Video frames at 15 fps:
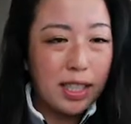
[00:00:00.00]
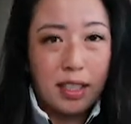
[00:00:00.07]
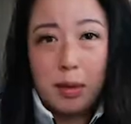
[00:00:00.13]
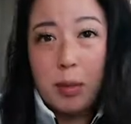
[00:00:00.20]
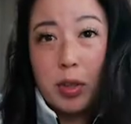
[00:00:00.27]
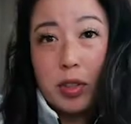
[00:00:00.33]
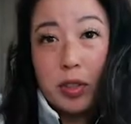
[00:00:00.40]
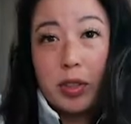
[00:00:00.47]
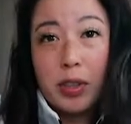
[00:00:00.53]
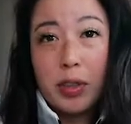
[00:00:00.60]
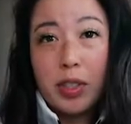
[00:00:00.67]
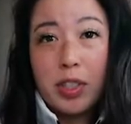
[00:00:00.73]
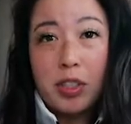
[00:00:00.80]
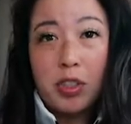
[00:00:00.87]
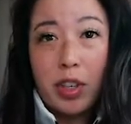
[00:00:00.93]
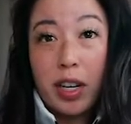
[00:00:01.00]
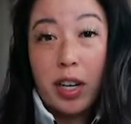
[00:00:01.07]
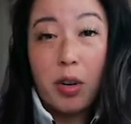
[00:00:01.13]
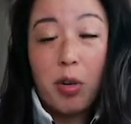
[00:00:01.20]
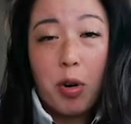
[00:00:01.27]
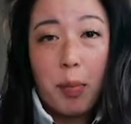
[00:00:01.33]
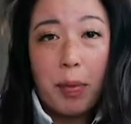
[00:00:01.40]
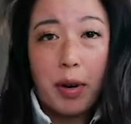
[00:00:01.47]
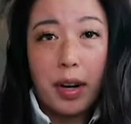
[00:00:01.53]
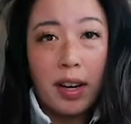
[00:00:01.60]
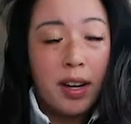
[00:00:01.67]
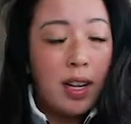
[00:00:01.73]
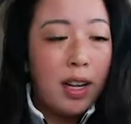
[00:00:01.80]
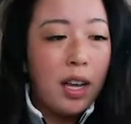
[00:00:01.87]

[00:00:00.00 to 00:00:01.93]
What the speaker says: And I'm also going to try and incorporate